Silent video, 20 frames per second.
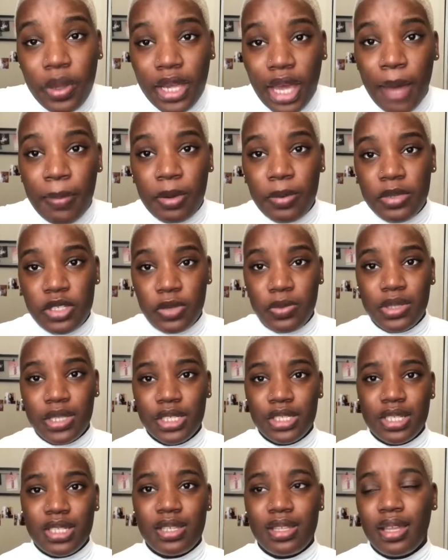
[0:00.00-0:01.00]
up, it was a
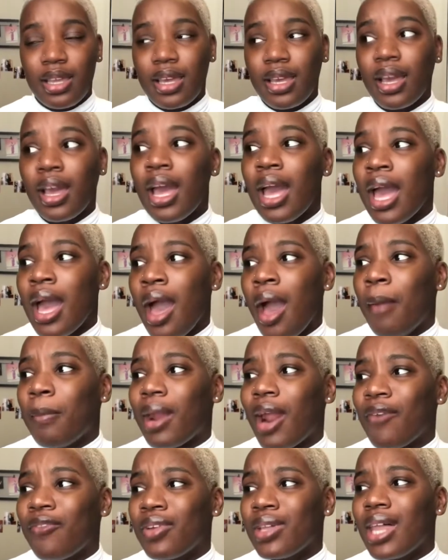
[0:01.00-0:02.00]
religious thing, but
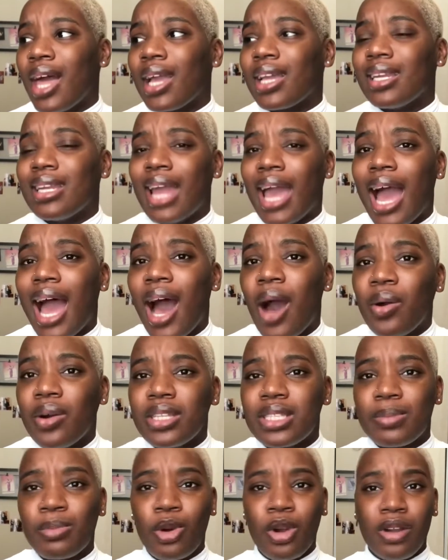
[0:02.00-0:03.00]
I feel like now
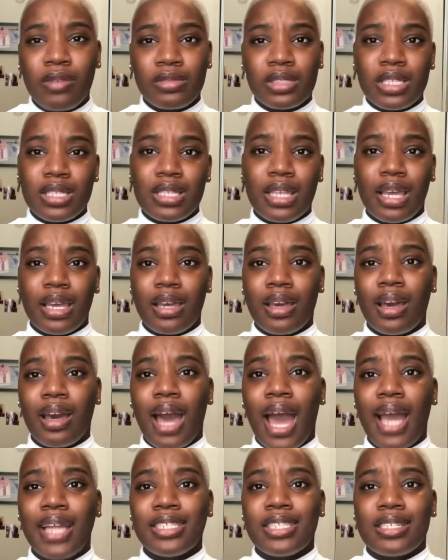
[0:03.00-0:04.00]
it's more of just like
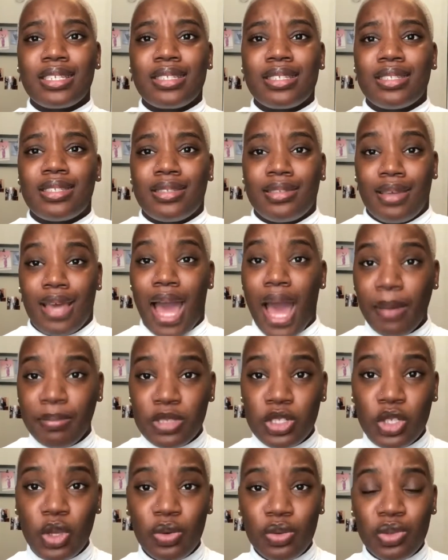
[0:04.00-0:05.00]
I'm
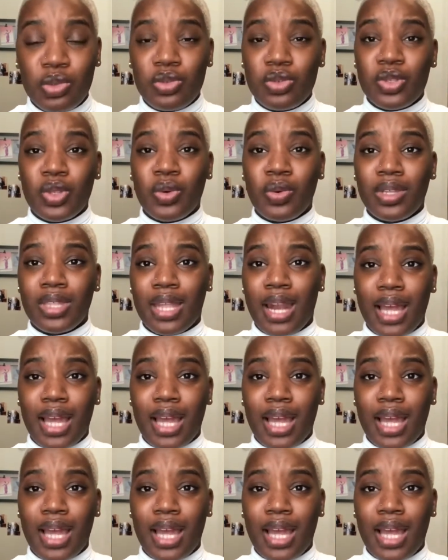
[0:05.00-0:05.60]
so used to it that I